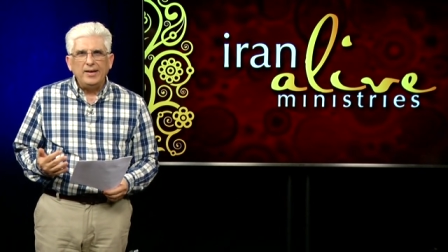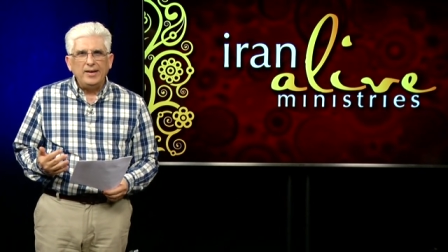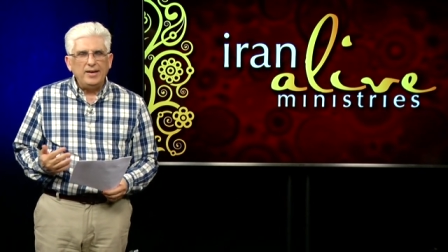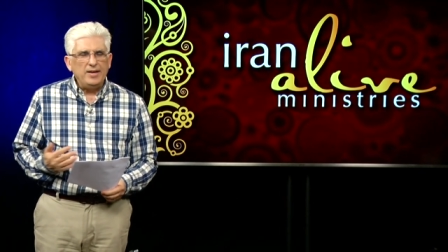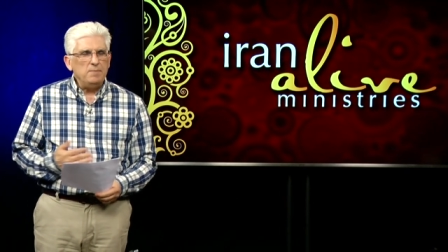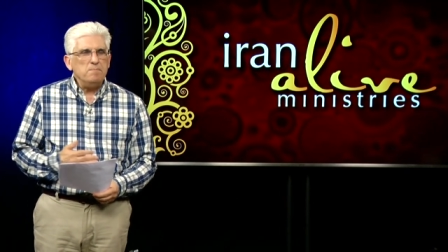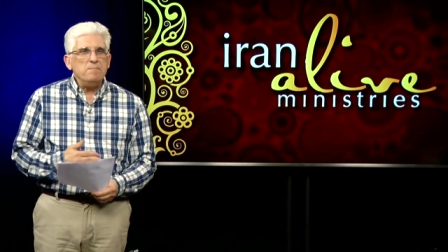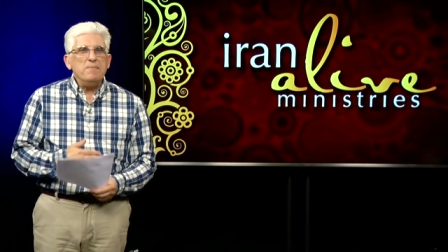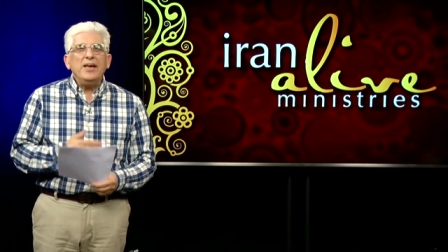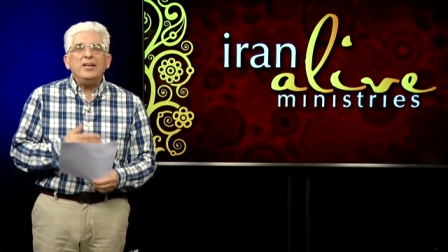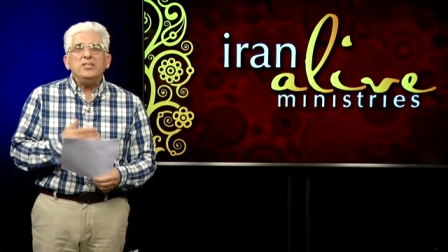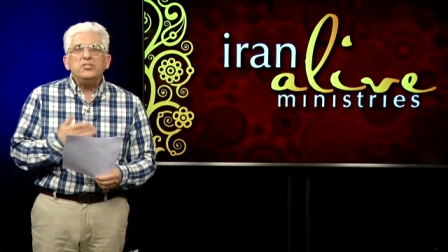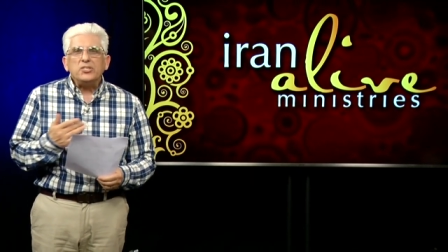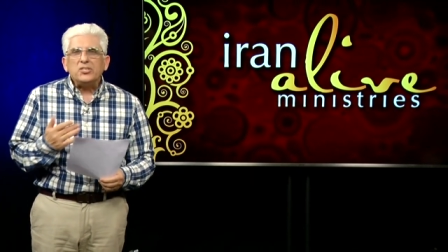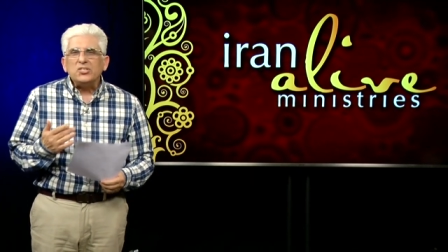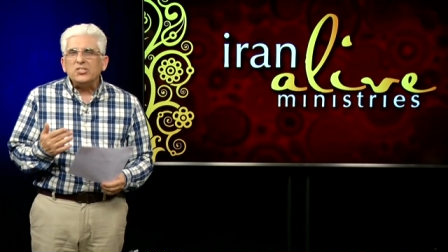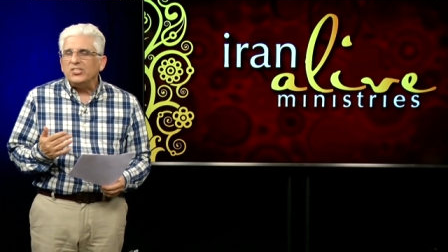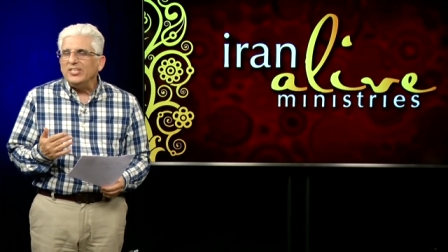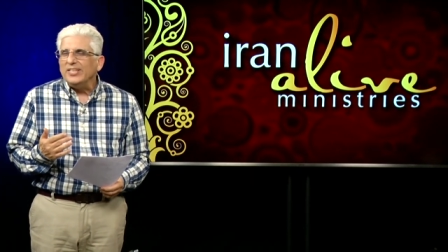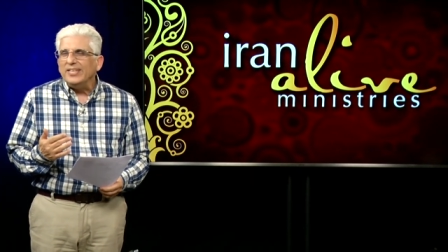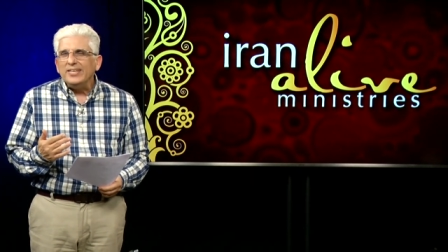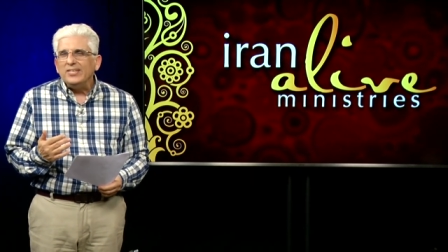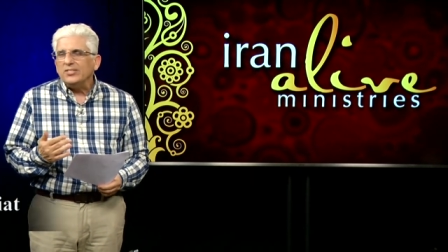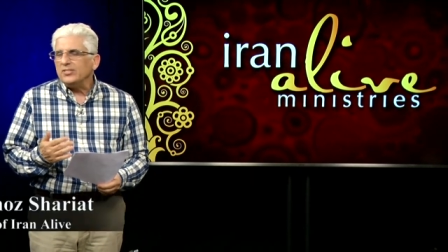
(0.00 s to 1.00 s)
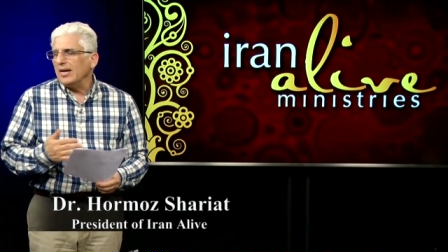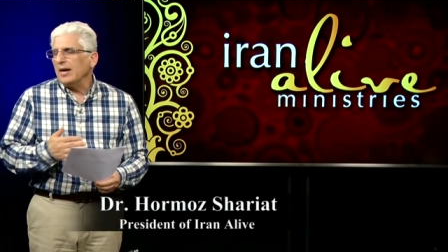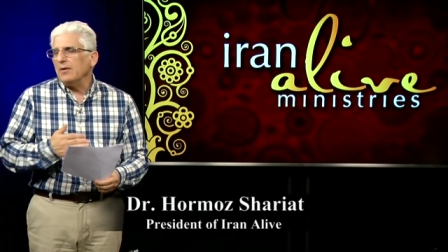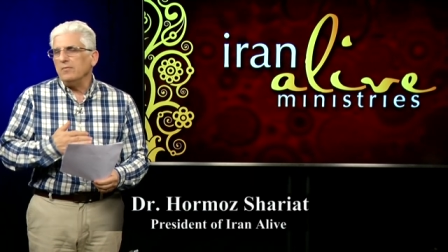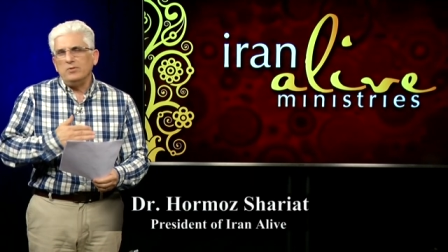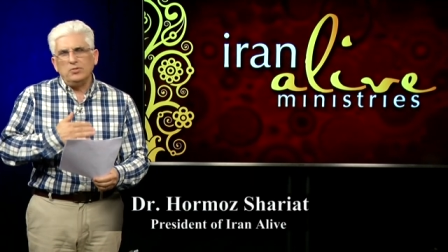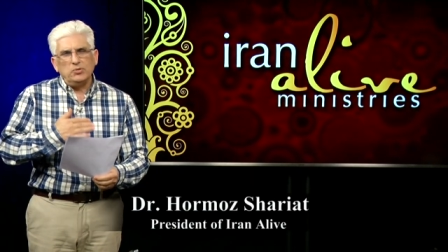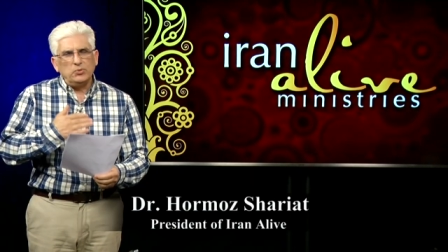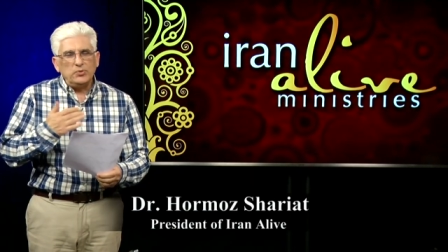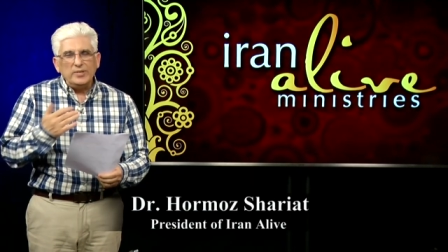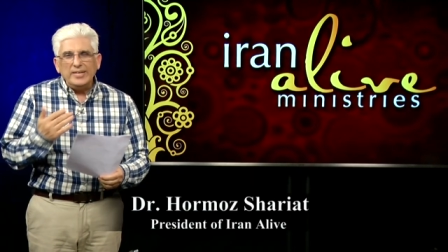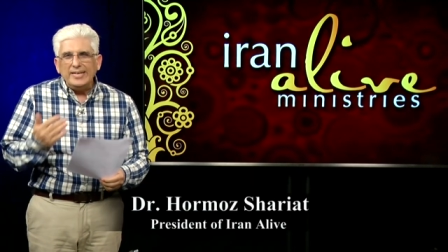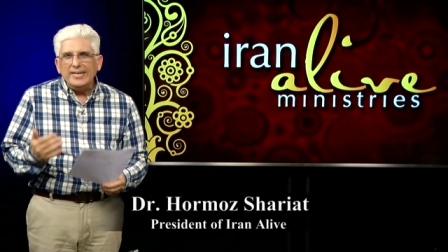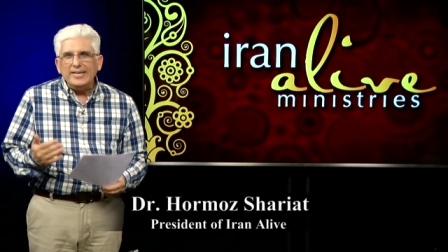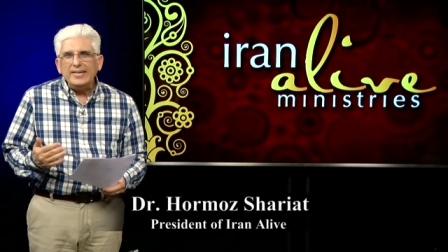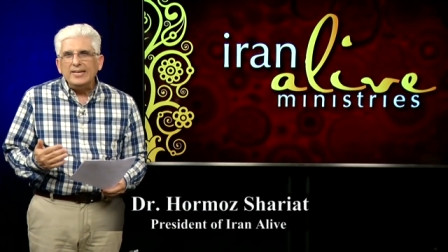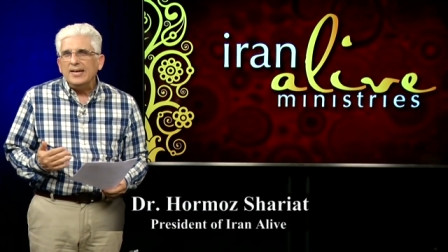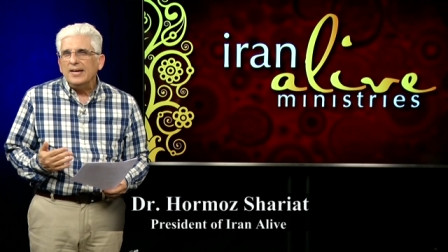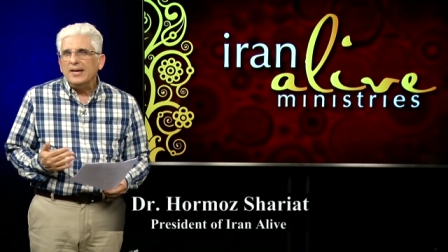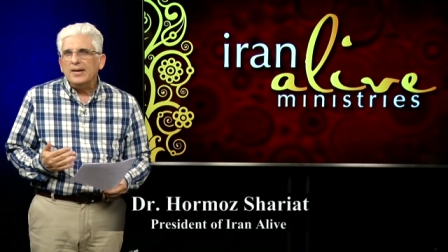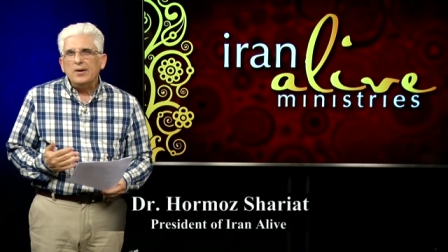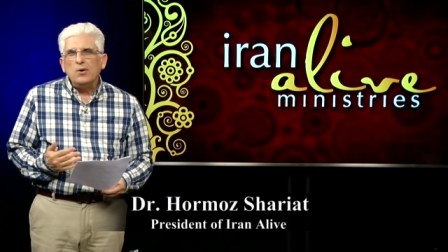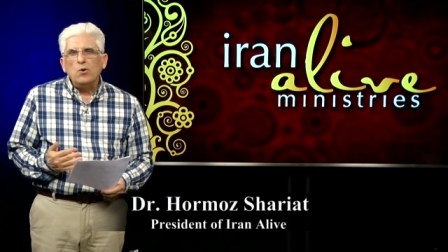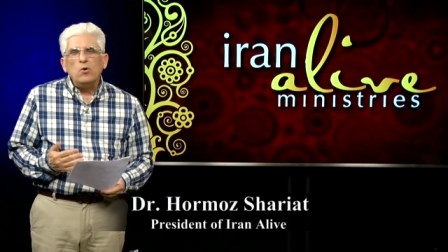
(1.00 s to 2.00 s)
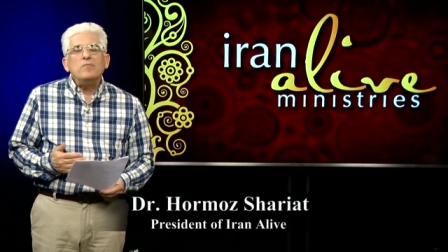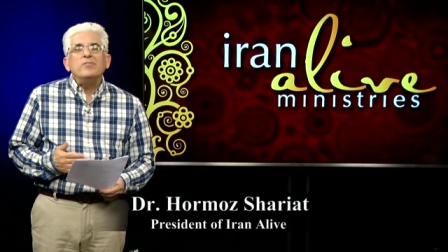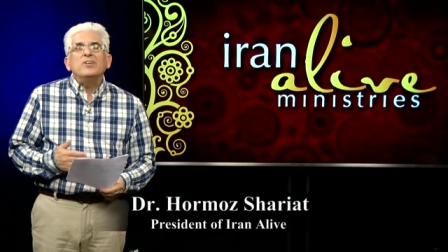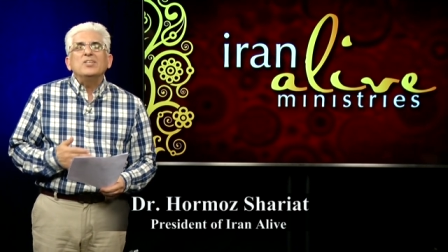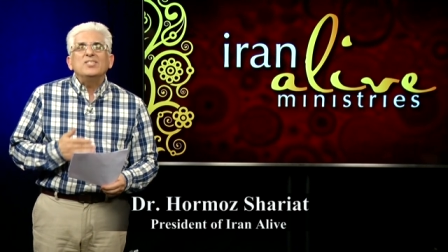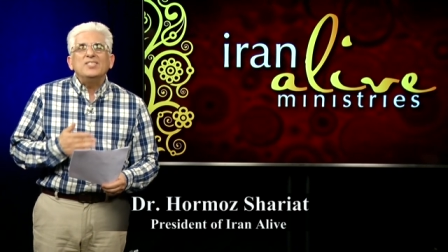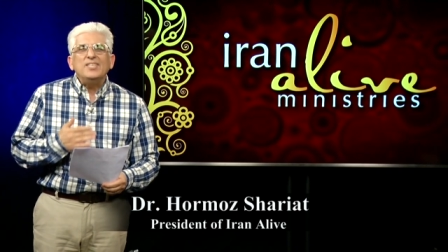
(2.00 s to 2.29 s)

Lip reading: In major cities, I was reading, over